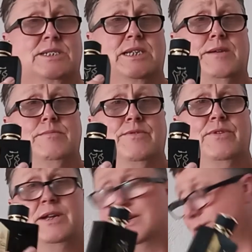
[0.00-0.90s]
an amber
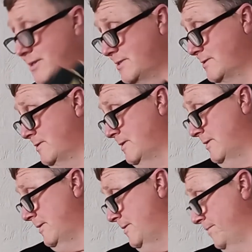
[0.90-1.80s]
fragrance.
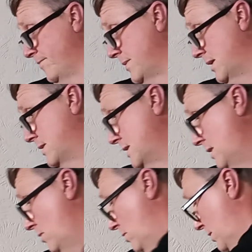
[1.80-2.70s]

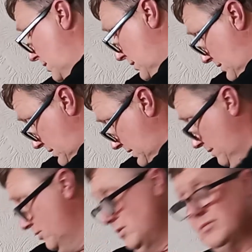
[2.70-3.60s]
So
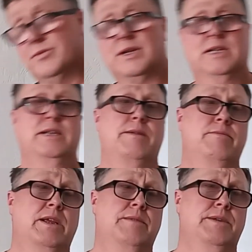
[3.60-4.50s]
they're all my rec-
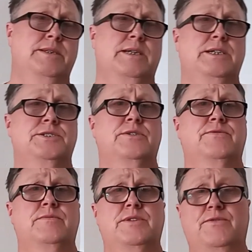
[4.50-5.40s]
recommendations
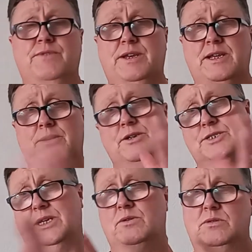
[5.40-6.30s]
from this video. And I
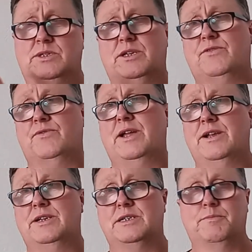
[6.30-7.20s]
say all these
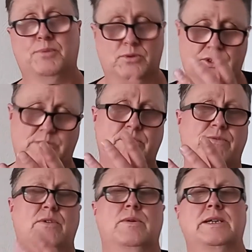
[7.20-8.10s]
fragrances, you punch
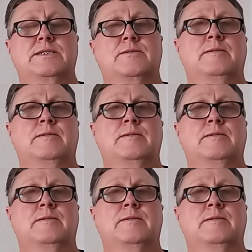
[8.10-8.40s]
above the weight